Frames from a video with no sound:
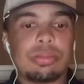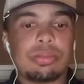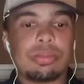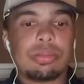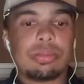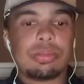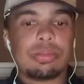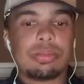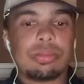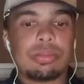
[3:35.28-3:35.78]

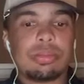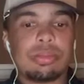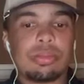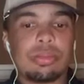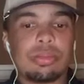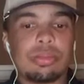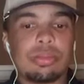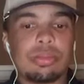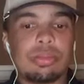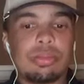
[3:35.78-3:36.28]

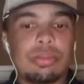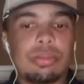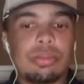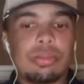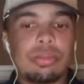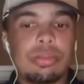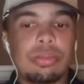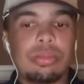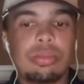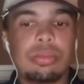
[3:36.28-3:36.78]

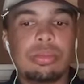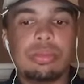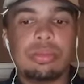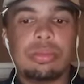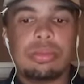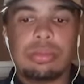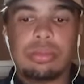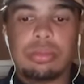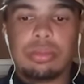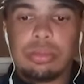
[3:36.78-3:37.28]

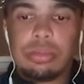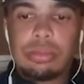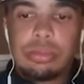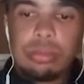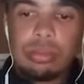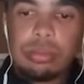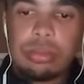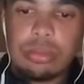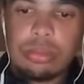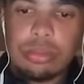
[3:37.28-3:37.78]

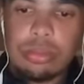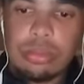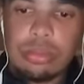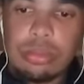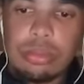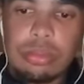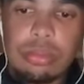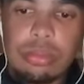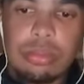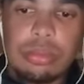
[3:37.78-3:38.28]

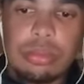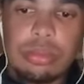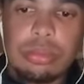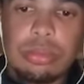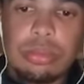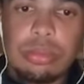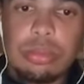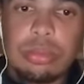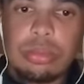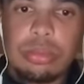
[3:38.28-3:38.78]

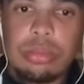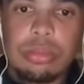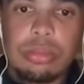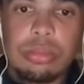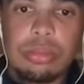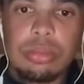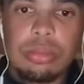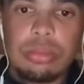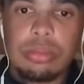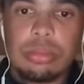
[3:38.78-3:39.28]

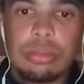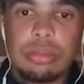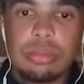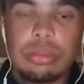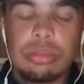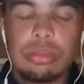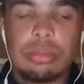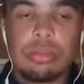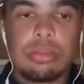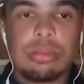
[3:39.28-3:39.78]

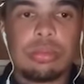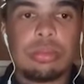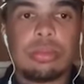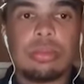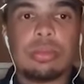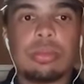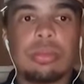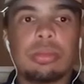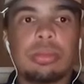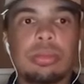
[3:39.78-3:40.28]

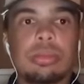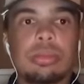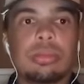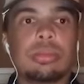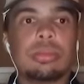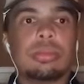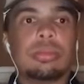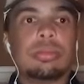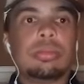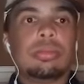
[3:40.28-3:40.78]

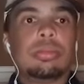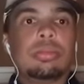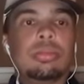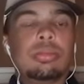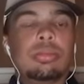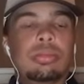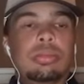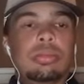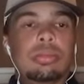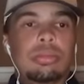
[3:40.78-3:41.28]

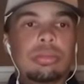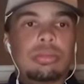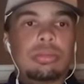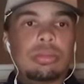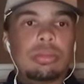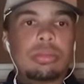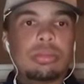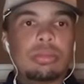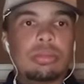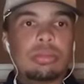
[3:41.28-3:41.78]

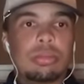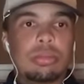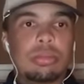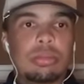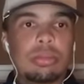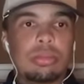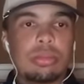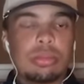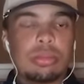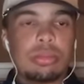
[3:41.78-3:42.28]

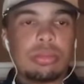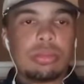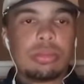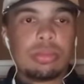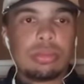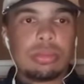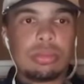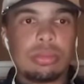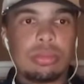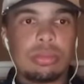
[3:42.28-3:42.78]

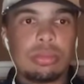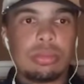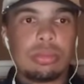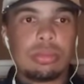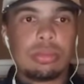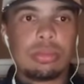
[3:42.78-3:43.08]
[no speech]